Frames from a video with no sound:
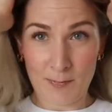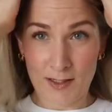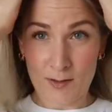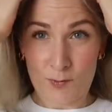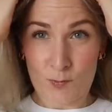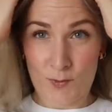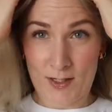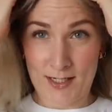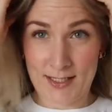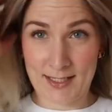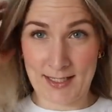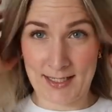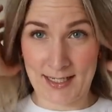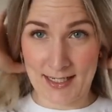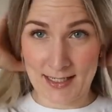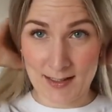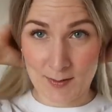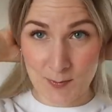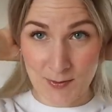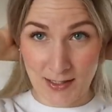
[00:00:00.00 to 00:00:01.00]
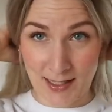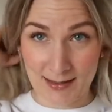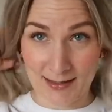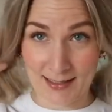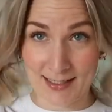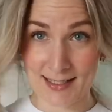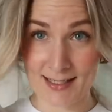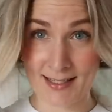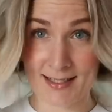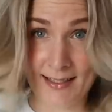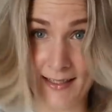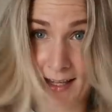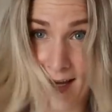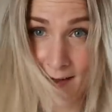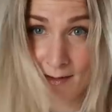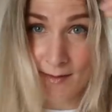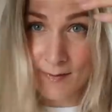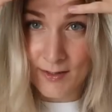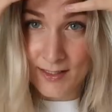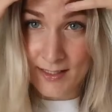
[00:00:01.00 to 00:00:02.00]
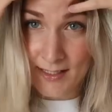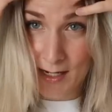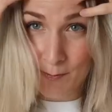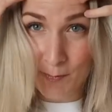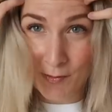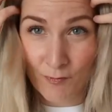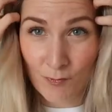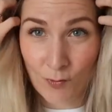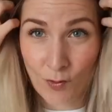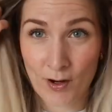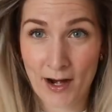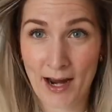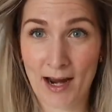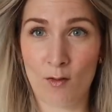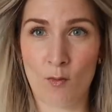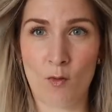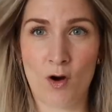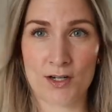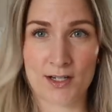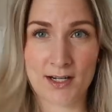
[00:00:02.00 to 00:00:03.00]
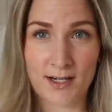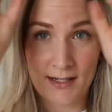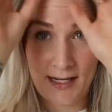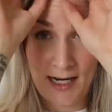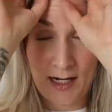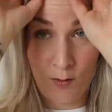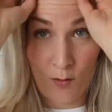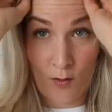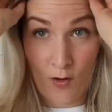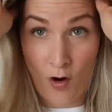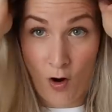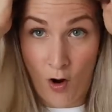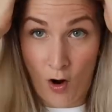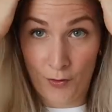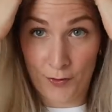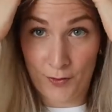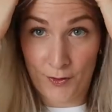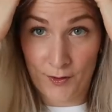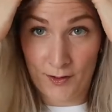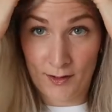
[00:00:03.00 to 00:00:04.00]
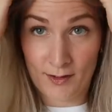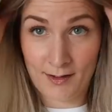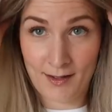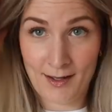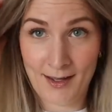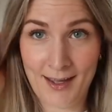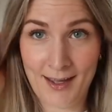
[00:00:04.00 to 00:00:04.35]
bit greasy at least like the day before hair washing day or on the